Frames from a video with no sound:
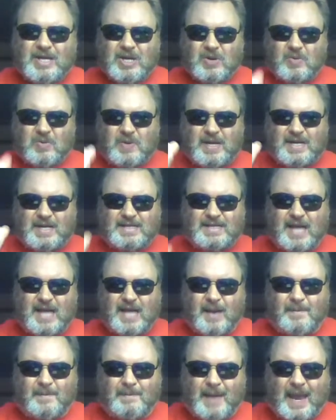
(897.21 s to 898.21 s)
we
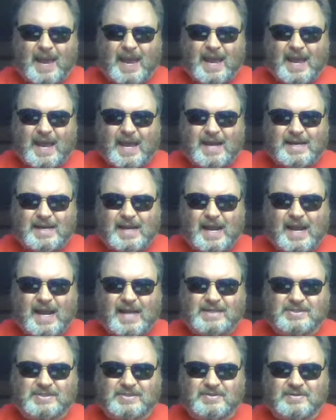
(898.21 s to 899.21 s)
demand
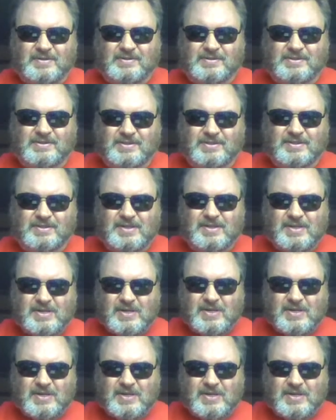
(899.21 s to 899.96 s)
answers.